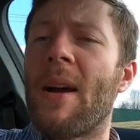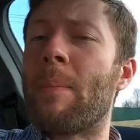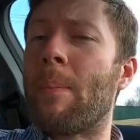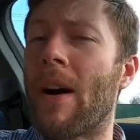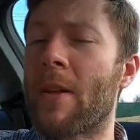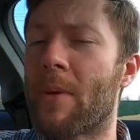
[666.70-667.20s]
I
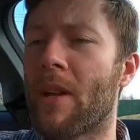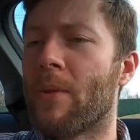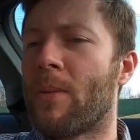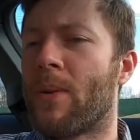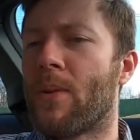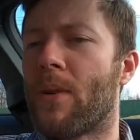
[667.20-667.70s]
might be able
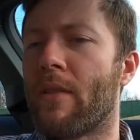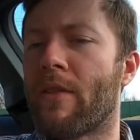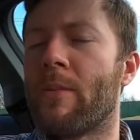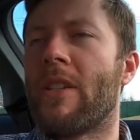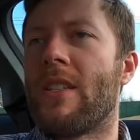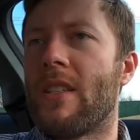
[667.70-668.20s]
to pull one
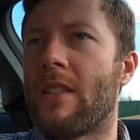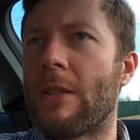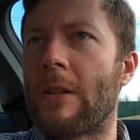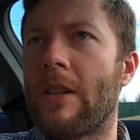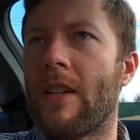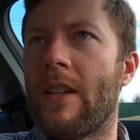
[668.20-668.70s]
from a
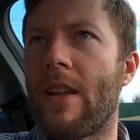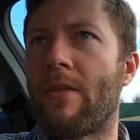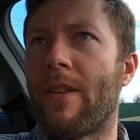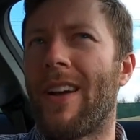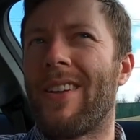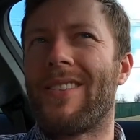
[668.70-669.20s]
dealer
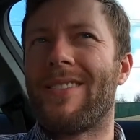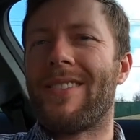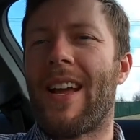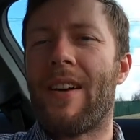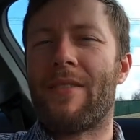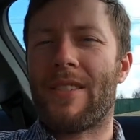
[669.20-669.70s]
if I
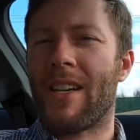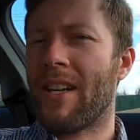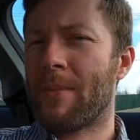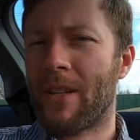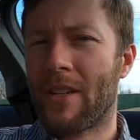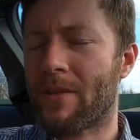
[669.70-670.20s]
have the
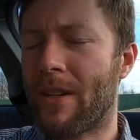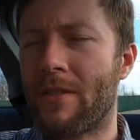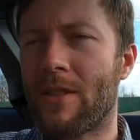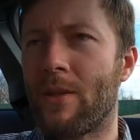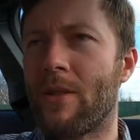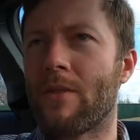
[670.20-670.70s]
time and get
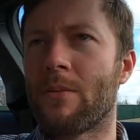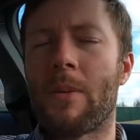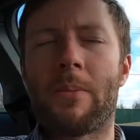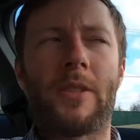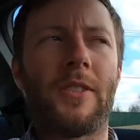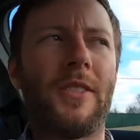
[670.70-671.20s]
around to it and
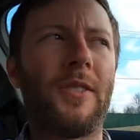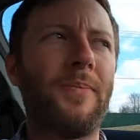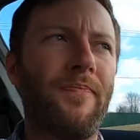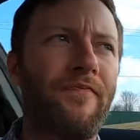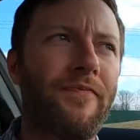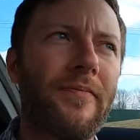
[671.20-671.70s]
remember to.
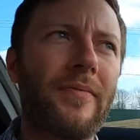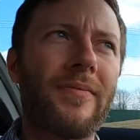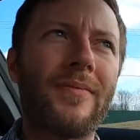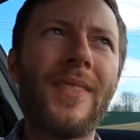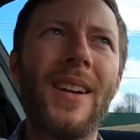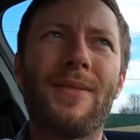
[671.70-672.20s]

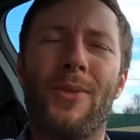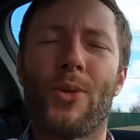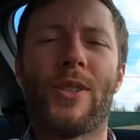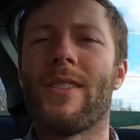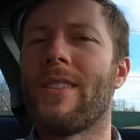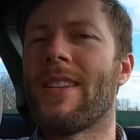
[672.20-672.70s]

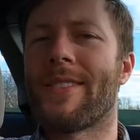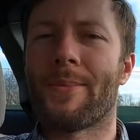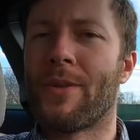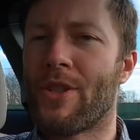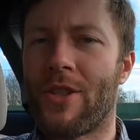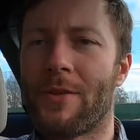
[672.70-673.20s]
Ford isn't
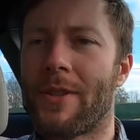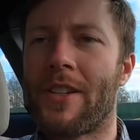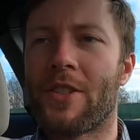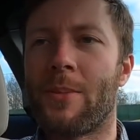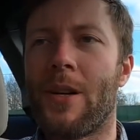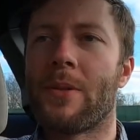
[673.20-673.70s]
pushing the
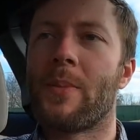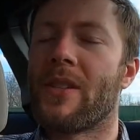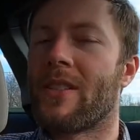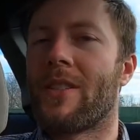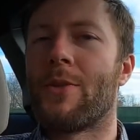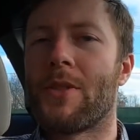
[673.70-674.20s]
Ranger much
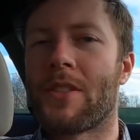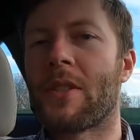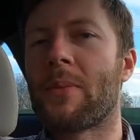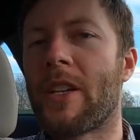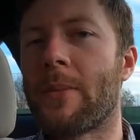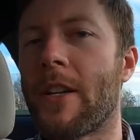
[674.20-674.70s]
because the new one's
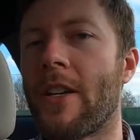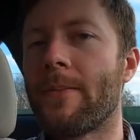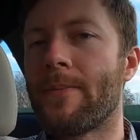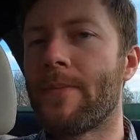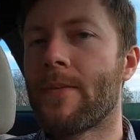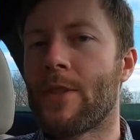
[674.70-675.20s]
going to be coming out.
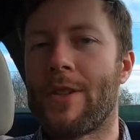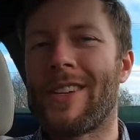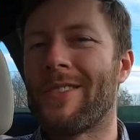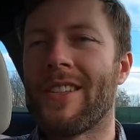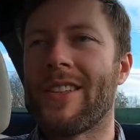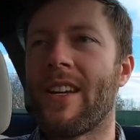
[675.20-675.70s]
So I
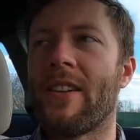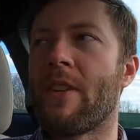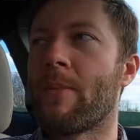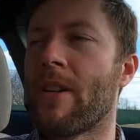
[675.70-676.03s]
don't think ah. they have any ah.